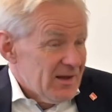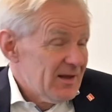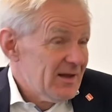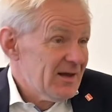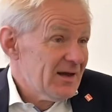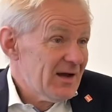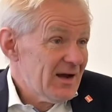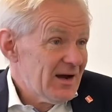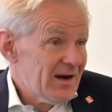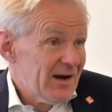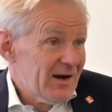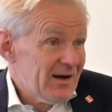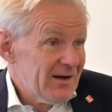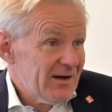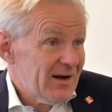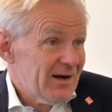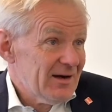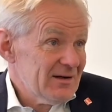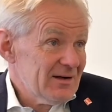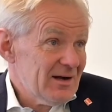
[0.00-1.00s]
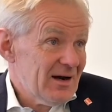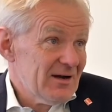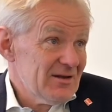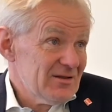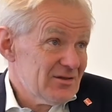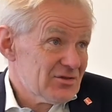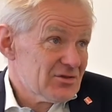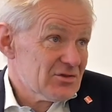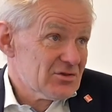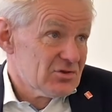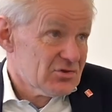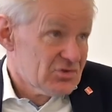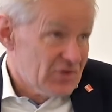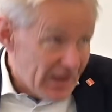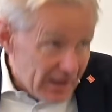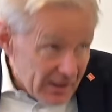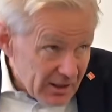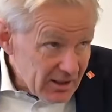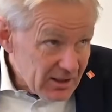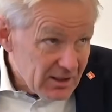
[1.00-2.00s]
I
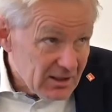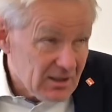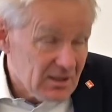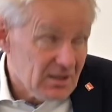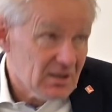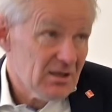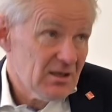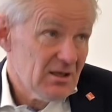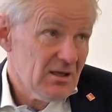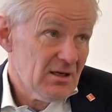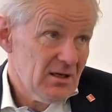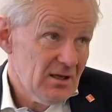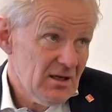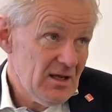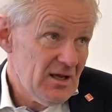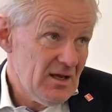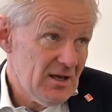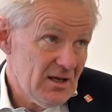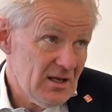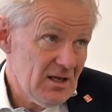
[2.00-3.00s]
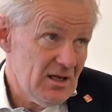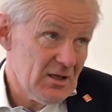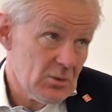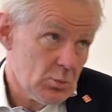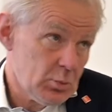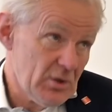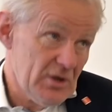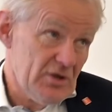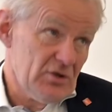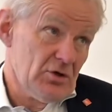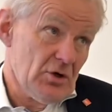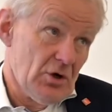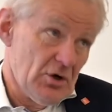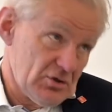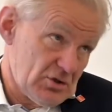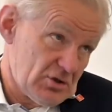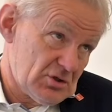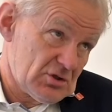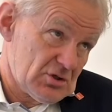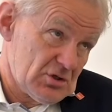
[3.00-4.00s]
think it will
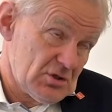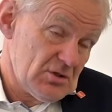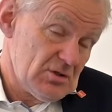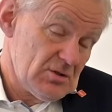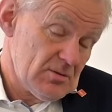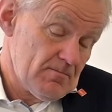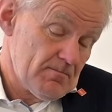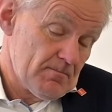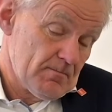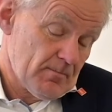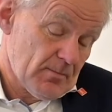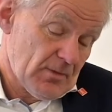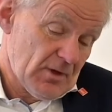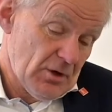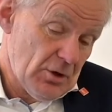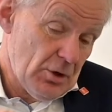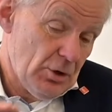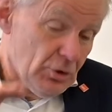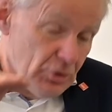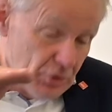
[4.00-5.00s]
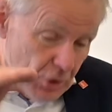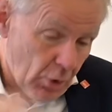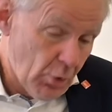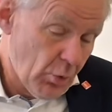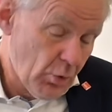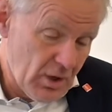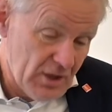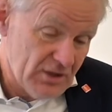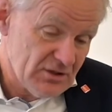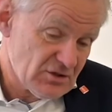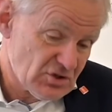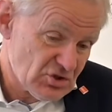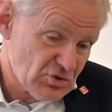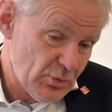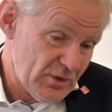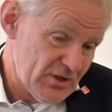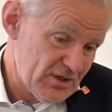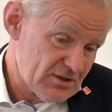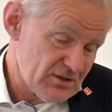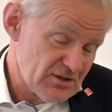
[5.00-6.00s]
not lower
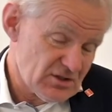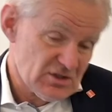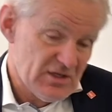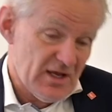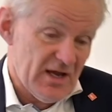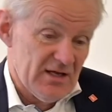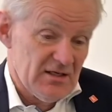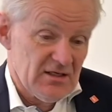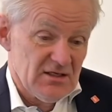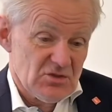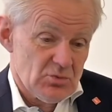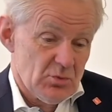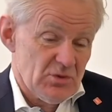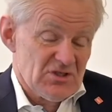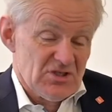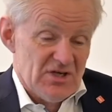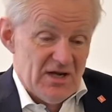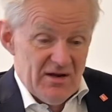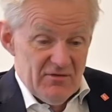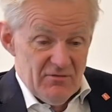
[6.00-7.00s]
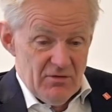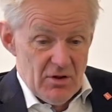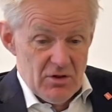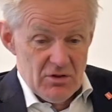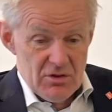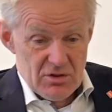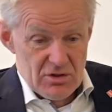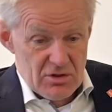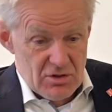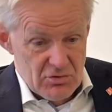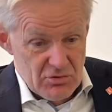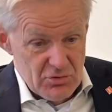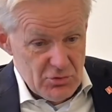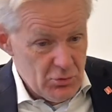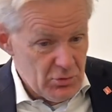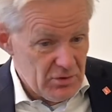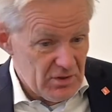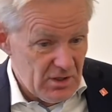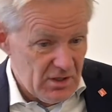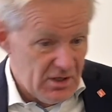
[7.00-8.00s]
Sweden's standards, which have
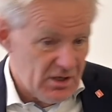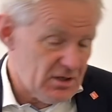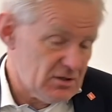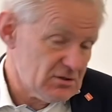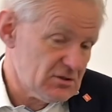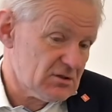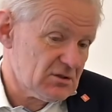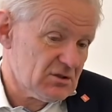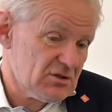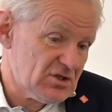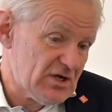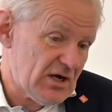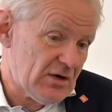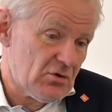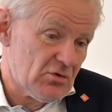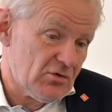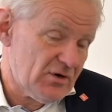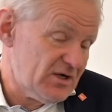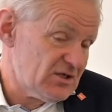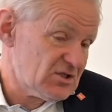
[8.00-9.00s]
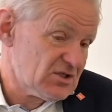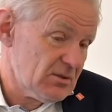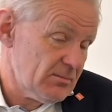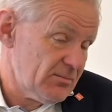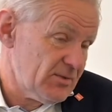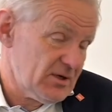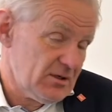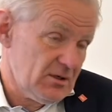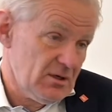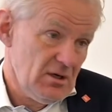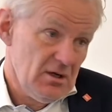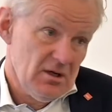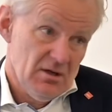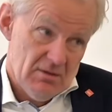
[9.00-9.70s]
through the last generation been